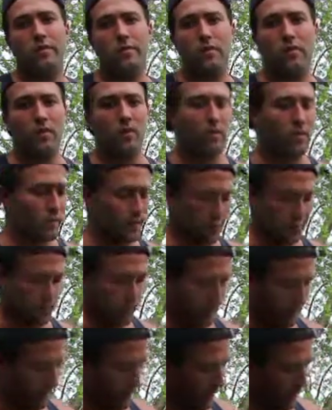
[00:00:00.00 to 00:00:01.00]
or
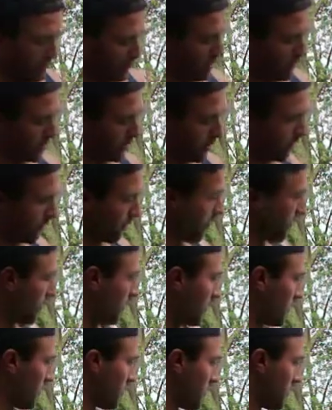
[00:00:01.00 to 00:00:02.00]
I can't really give
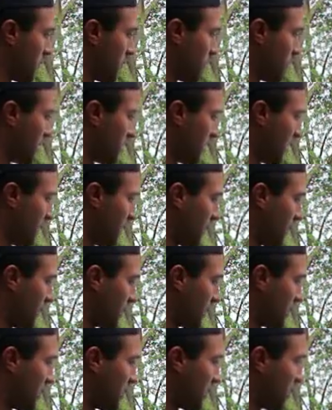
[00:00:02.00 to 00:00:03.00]
you a specific
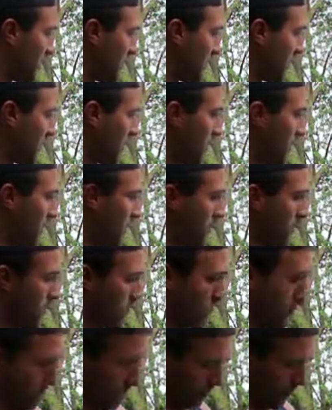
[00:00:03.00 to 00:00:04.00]
number.
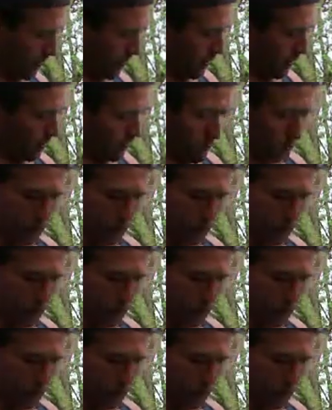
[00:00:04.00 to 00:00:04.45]
But